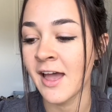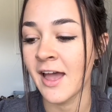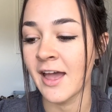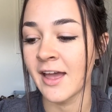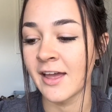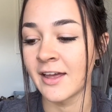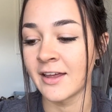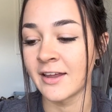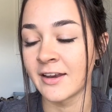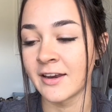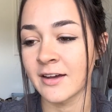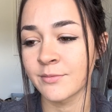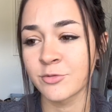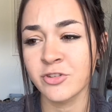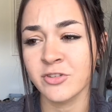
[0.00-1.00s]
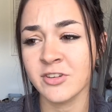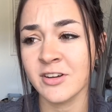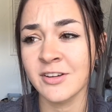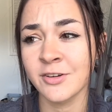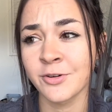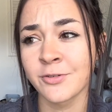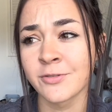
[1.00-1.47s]
And I'm just
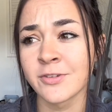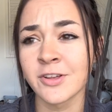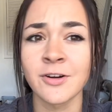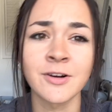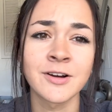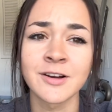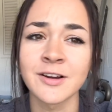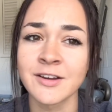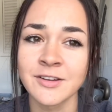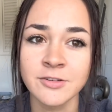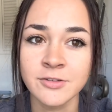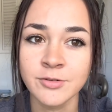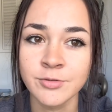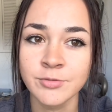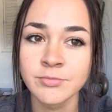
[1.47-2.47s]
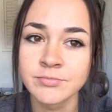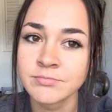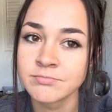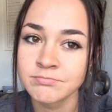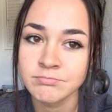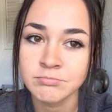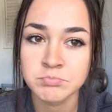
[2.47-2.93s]
gonna go over the car and do
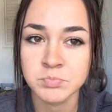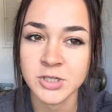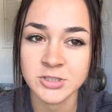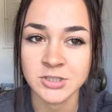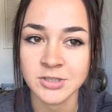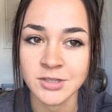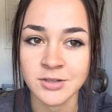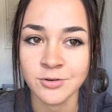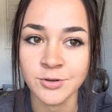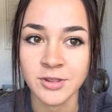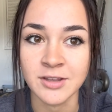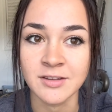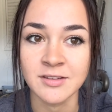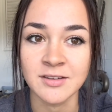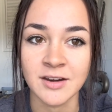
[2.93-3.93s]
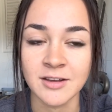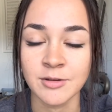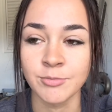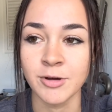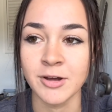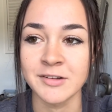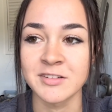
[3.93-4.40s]
a bunch of little things that I
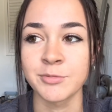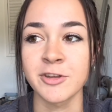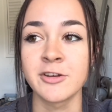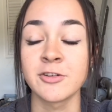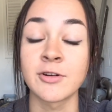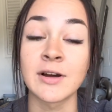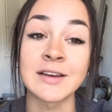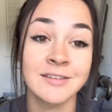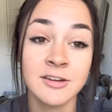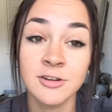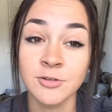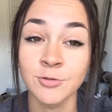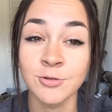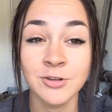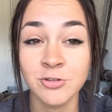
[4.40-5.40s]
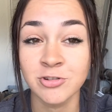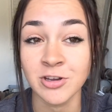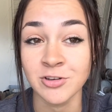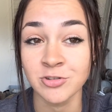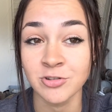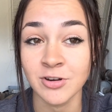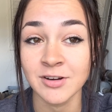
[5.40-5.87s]
can possibly do. I did an oil
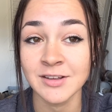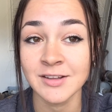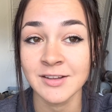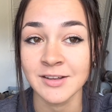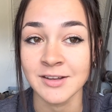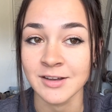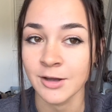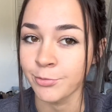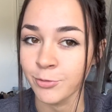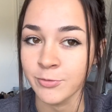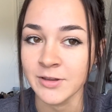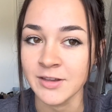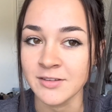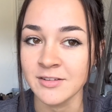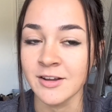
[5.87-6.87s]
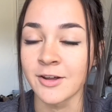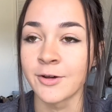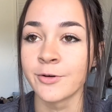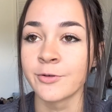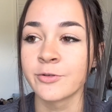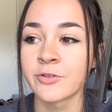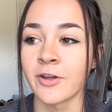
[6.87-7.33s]
change on it a couple weeks
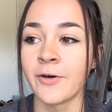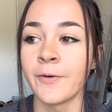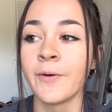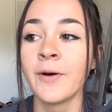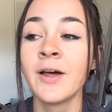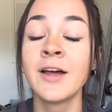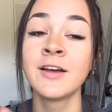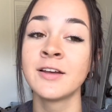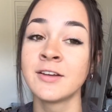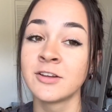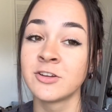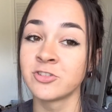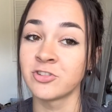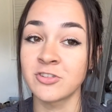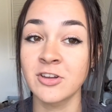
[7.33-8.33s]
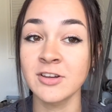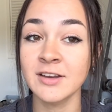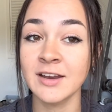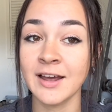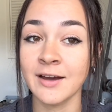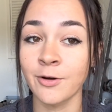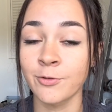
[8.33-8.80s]
ago, so she's good
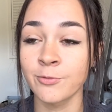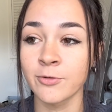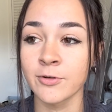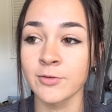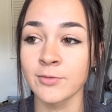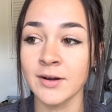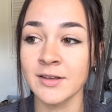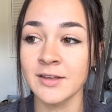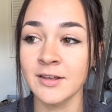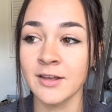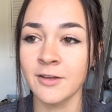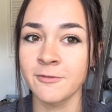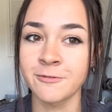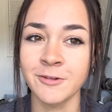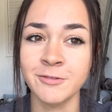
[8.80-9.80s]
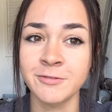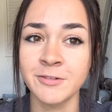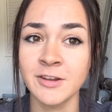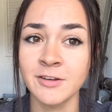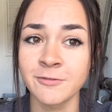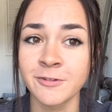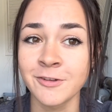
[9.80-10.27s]
now. We're running
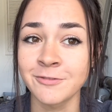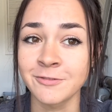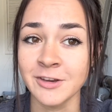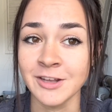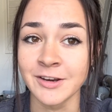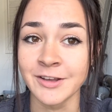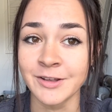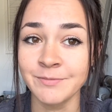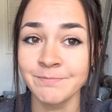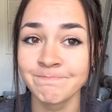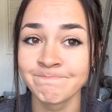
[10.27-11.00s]
1550 in it.